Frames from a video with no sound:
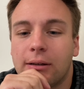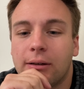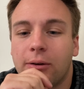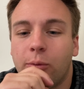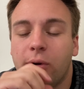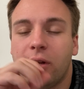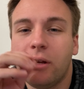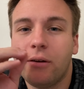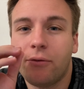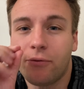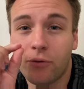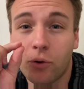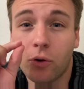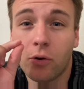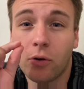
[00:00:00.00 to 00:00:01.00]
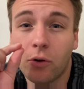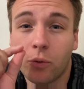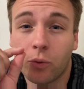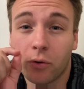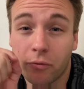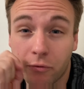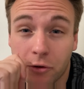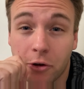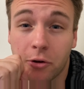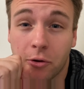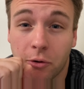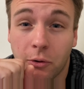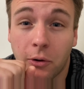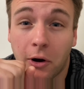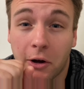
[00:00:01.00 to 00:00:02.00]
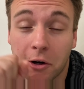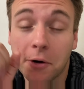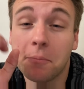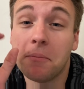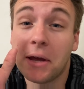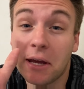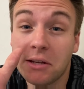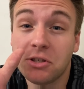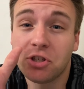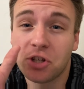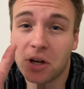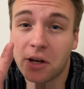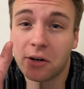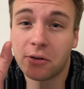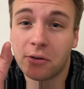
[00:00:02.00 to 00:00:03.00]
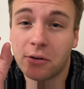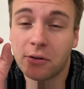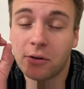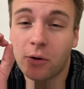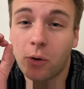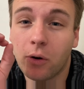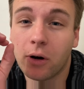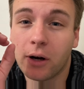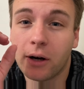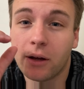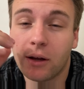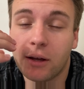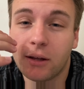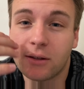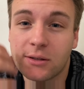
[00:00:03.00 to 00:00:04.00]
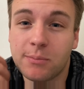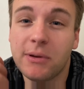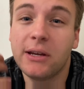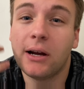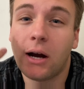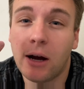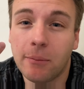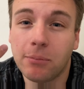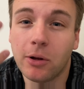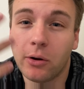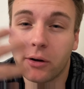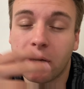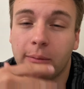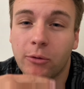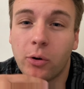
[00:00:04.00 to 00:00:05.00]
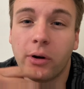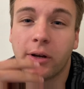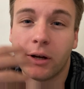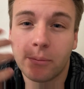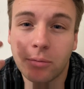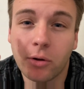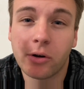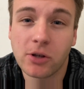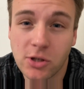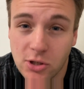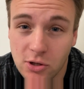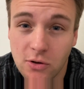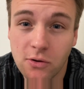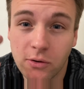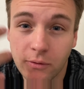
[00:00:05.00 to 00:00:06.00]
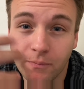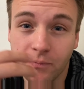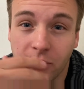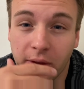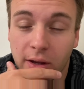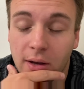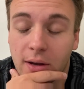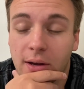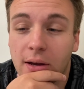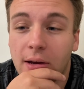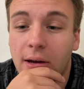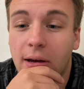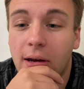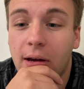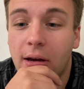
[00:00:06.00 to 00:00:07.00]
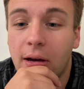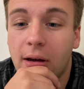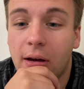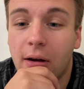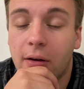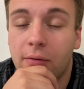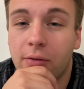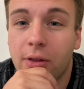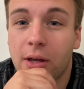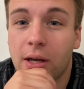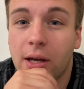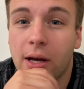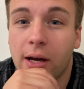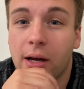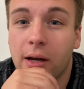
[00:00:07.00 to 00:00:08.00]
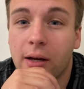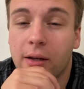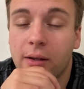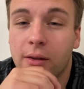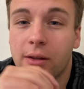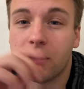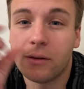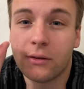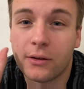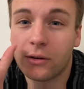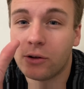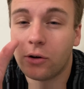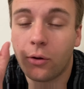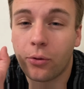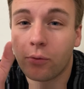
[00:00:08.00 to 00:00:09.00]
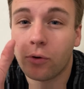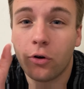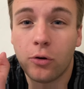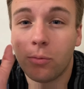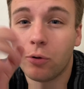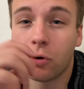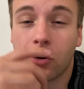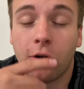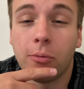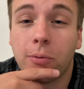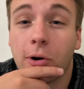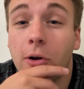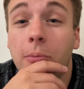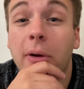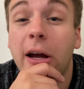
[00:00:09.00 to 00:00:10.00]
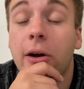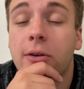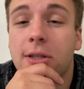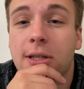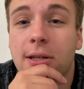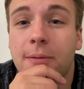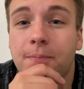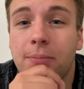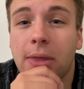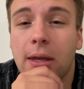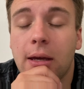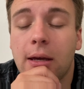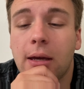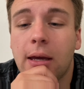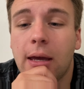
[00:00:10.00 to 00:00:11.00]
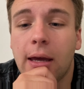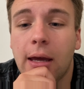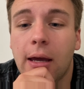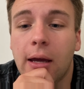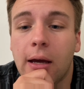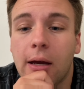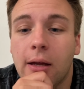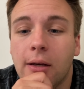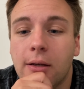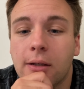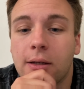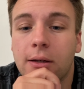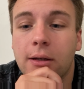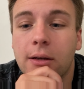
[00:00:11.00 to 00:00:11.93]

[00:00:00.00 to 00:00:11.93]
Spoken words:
we did a full review on our main channel, or it's being uploaded. I'm going to upload it soon, of the little throwable GoPro mount. And